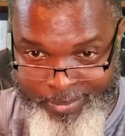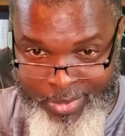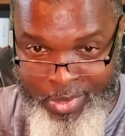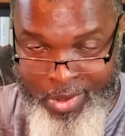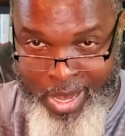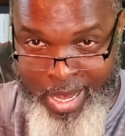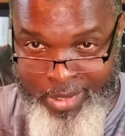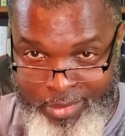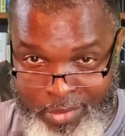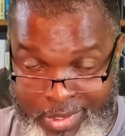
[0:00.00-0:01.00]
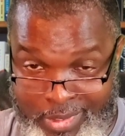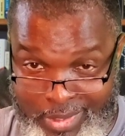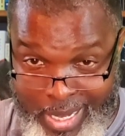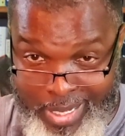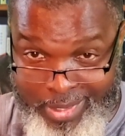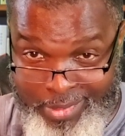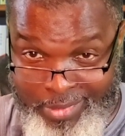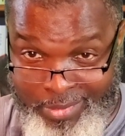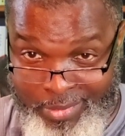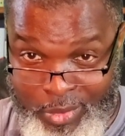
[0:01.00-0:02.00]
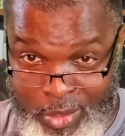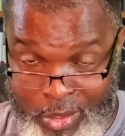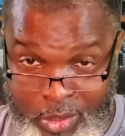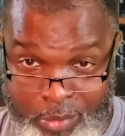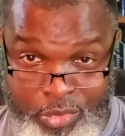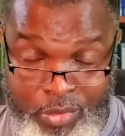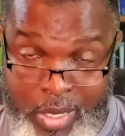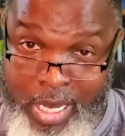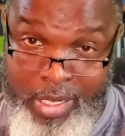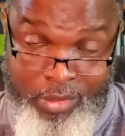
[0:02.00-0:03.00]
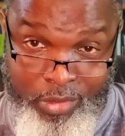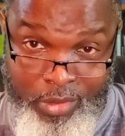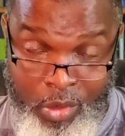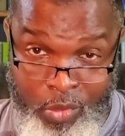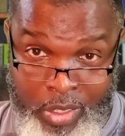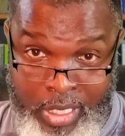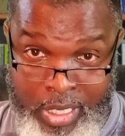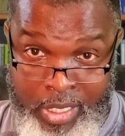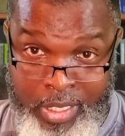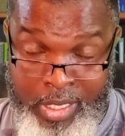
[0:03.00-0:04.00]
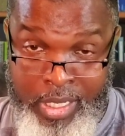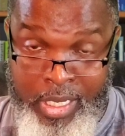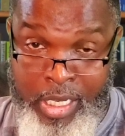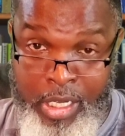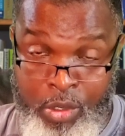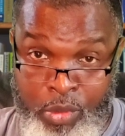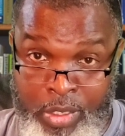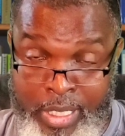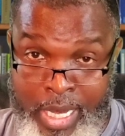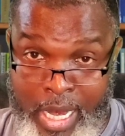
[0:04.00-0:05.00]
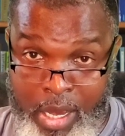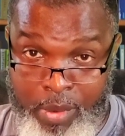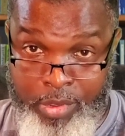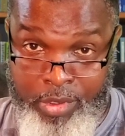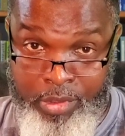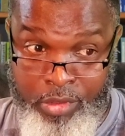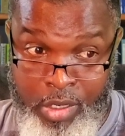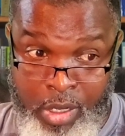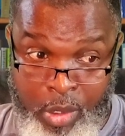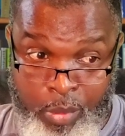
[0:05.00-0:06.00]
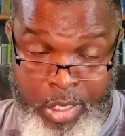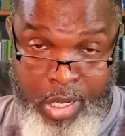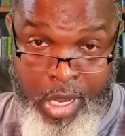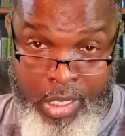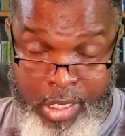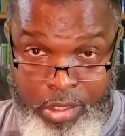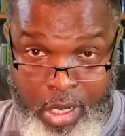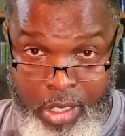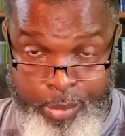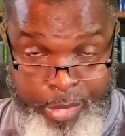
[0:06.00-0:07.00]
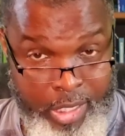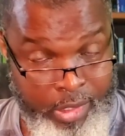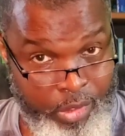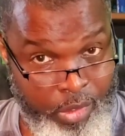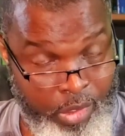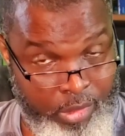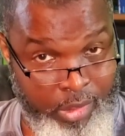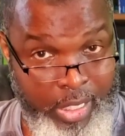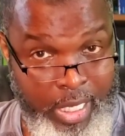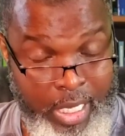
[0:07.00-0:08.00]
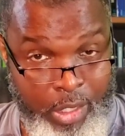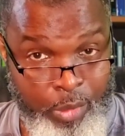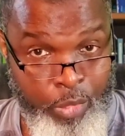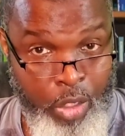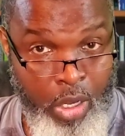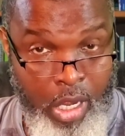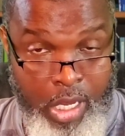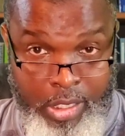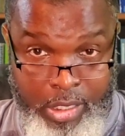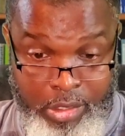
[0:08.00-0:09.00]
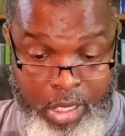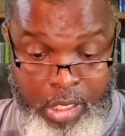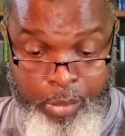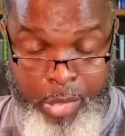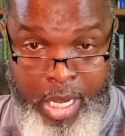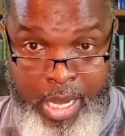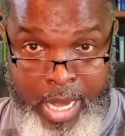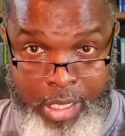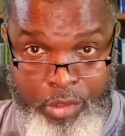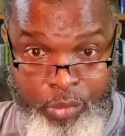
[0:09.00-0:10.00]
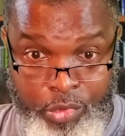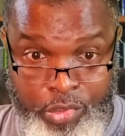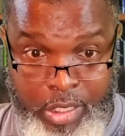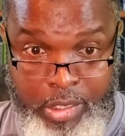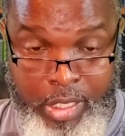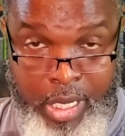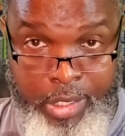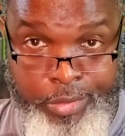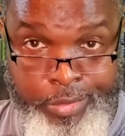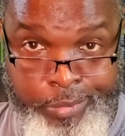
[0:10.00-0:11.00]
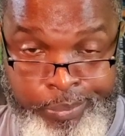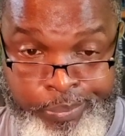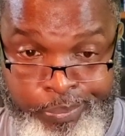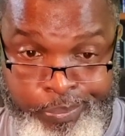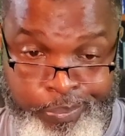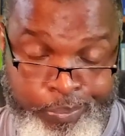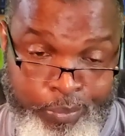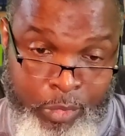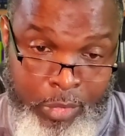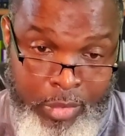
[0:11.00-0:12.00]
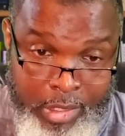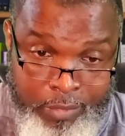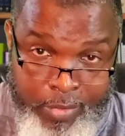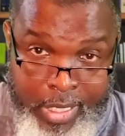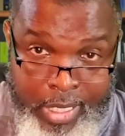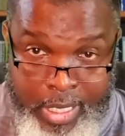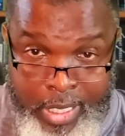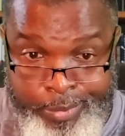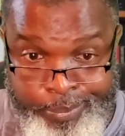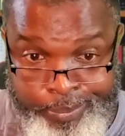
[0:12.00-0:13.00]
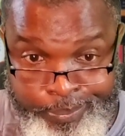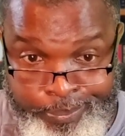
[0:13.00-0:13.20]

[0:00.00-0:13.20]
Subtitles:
All right, so he's telling you, them strangers going to get equal inheritance. But are they talking about the northern kingdom, or are they talking about actual Gentiles? Let's find out.